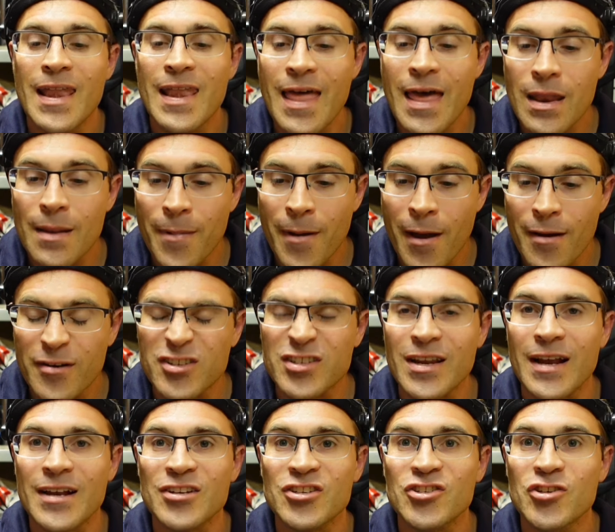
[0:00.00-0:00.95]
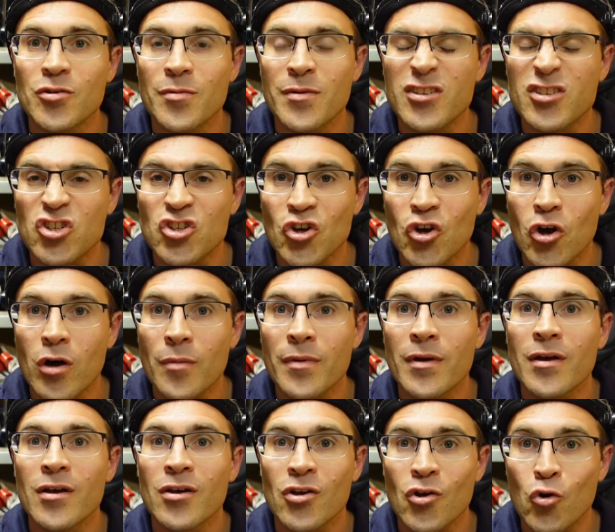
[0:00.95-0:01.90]
let the post gas do its job,
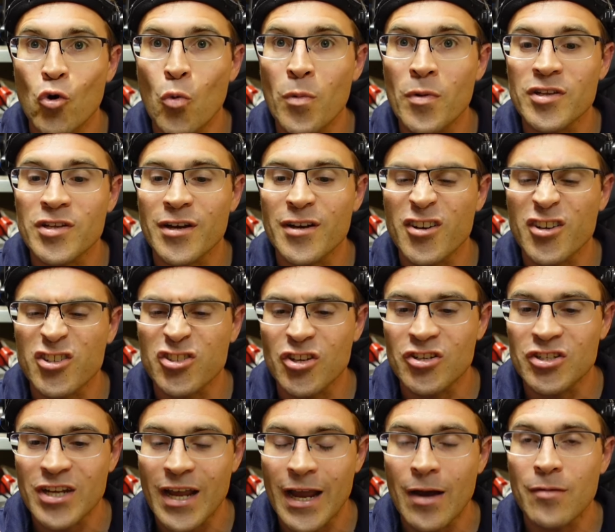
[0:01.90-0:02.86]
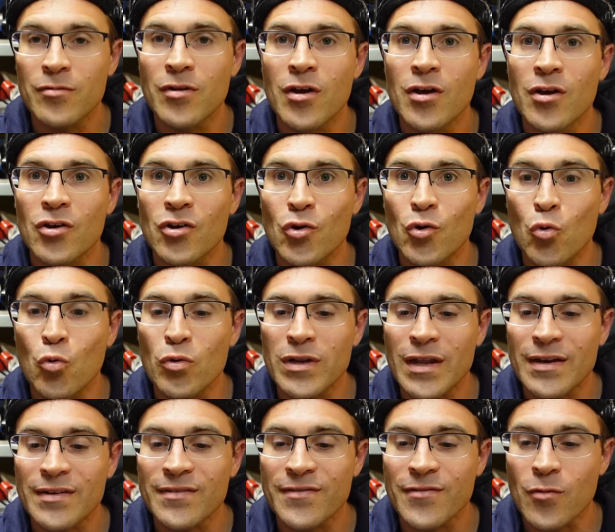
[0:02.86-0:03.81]
cool the tungsten down, cool the
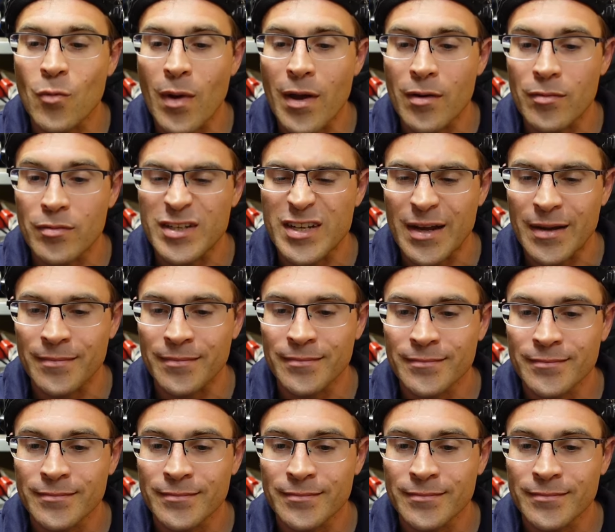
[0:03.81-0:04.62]
end of the weld down.